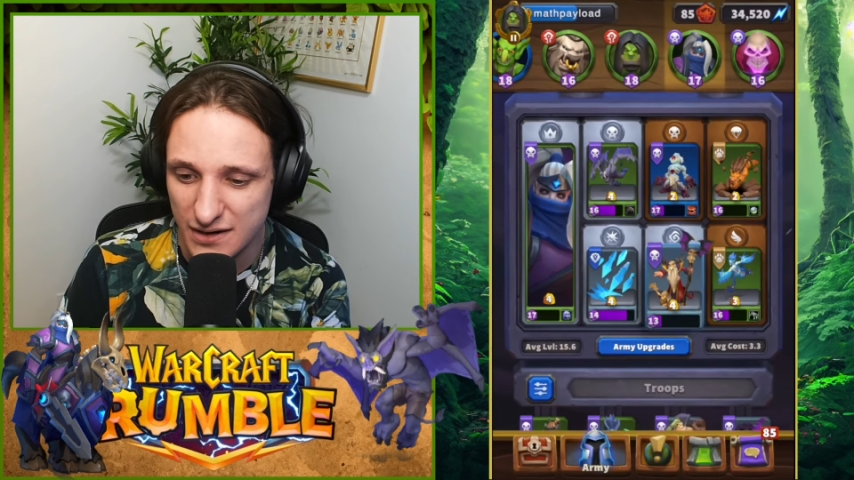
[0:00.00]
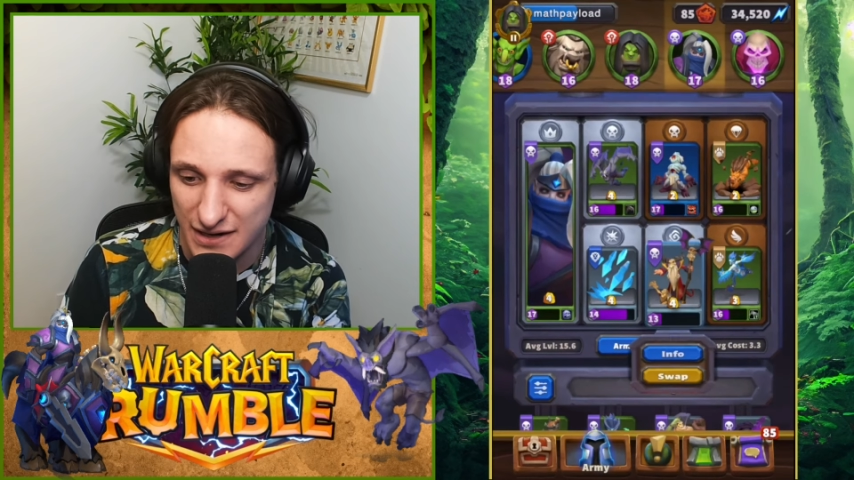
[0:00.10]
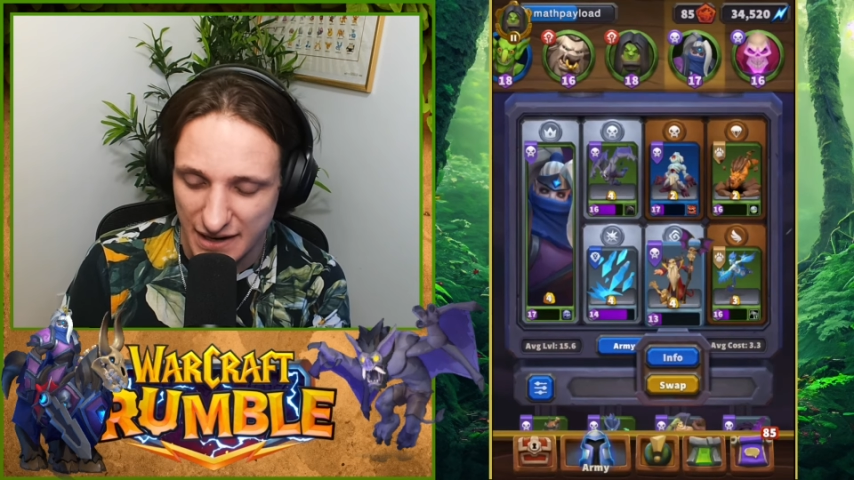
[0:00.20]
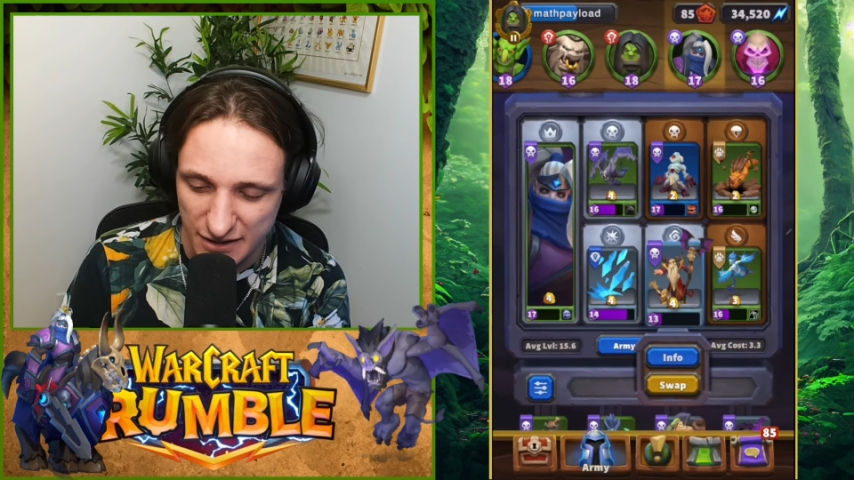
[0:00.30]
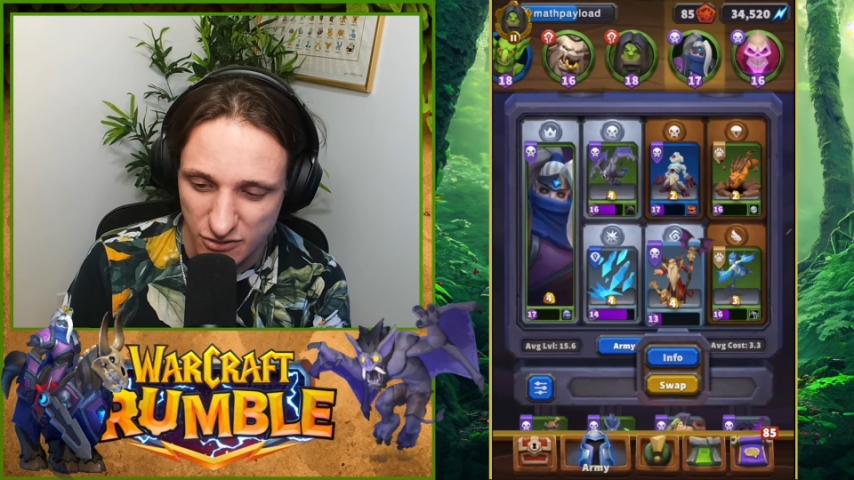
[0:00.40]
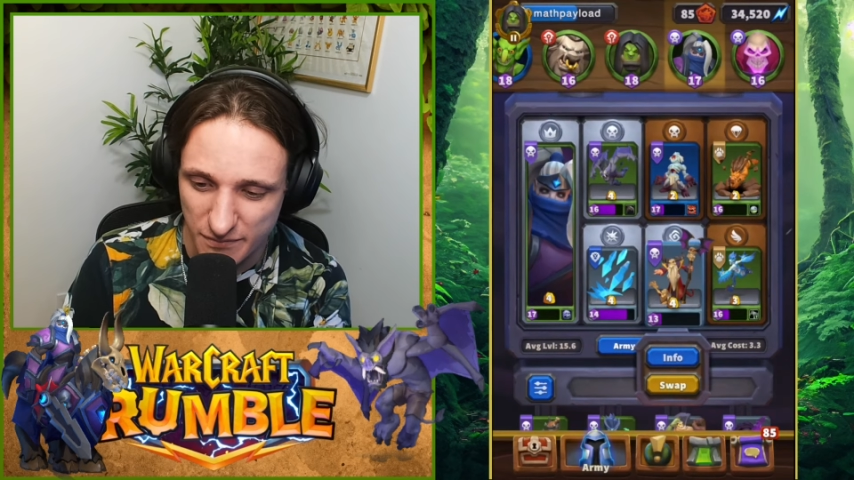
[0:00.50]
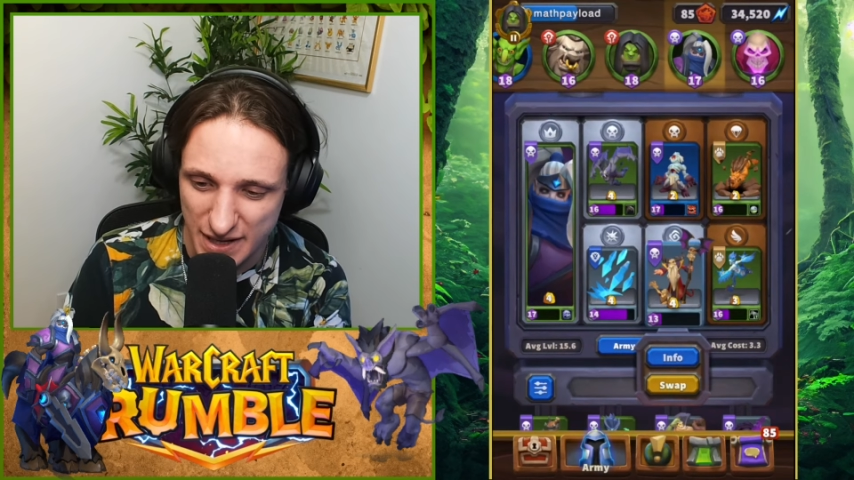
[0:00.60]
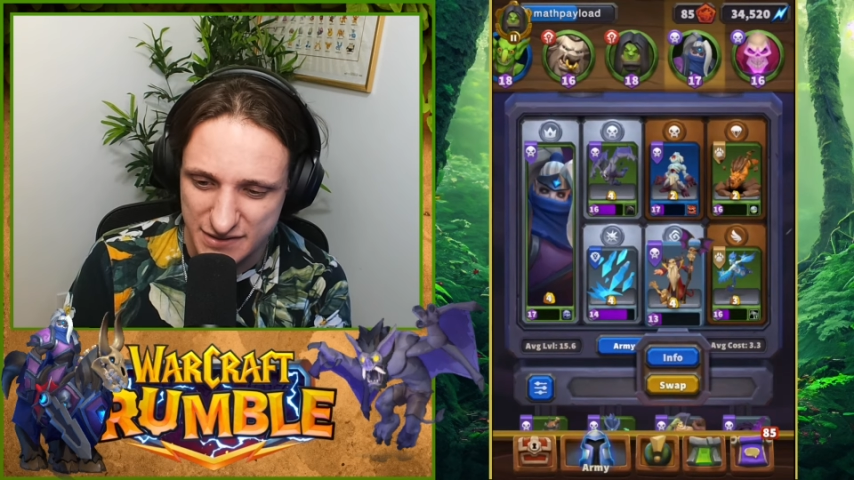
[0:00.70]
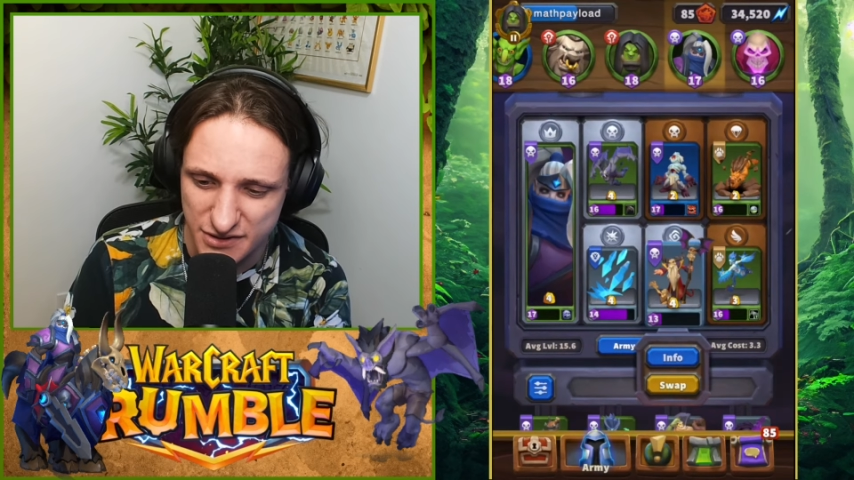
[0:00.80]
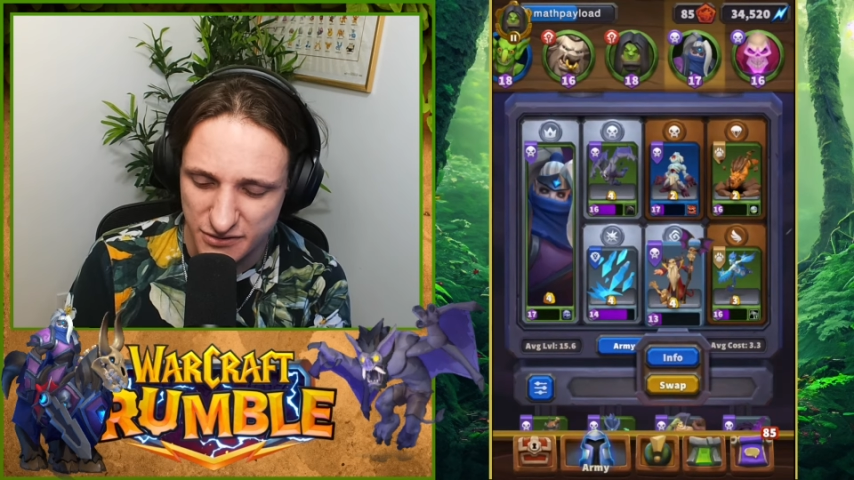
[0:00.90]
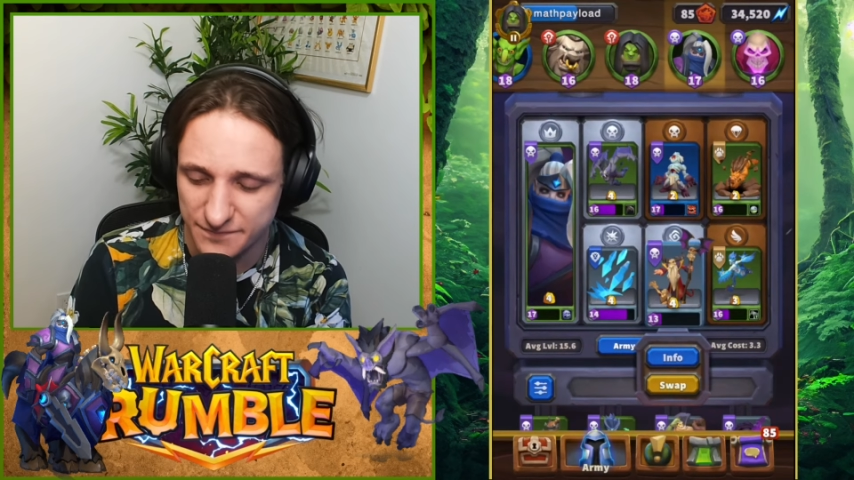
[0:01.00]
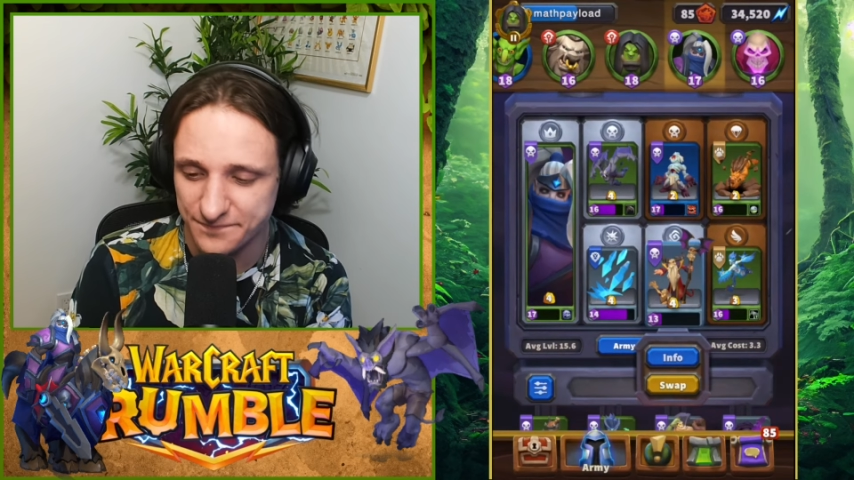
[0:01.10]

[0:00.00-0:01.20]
Necromancer.